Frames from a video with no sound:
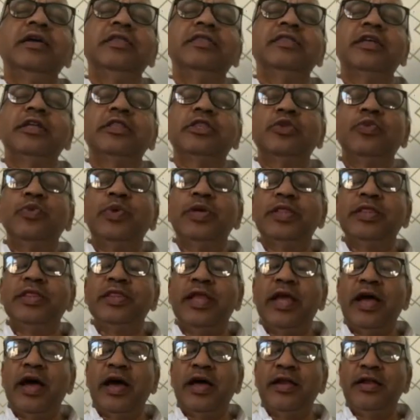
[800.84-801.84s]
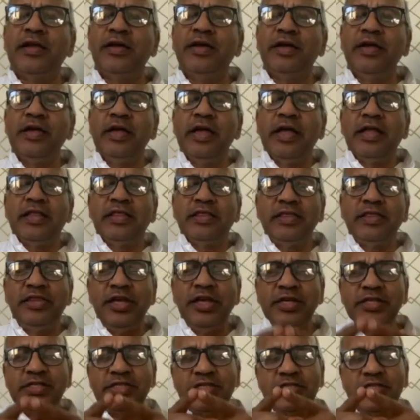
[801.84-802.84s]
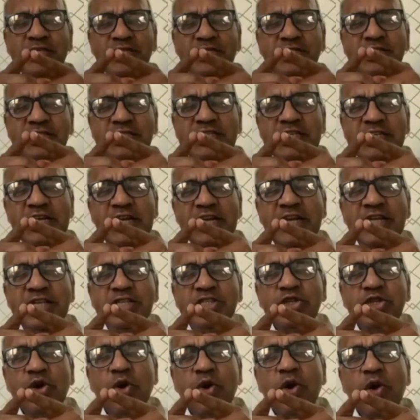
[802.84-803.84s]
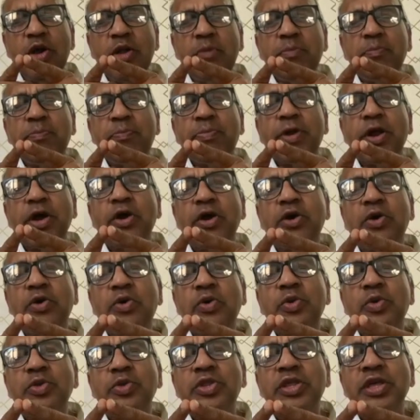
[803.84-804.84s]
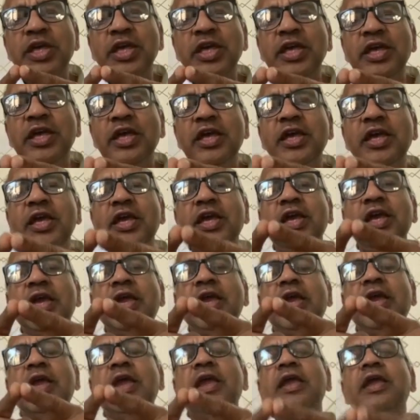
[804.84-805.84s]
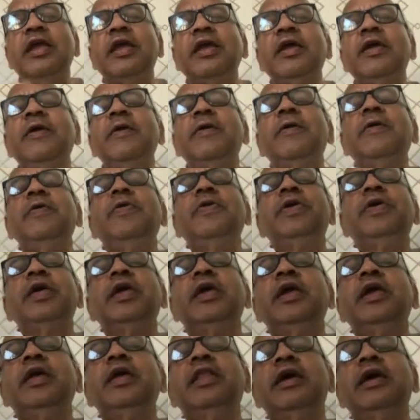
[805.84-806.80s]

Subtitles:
Tattva Jnana, this seed is called Prakruti. In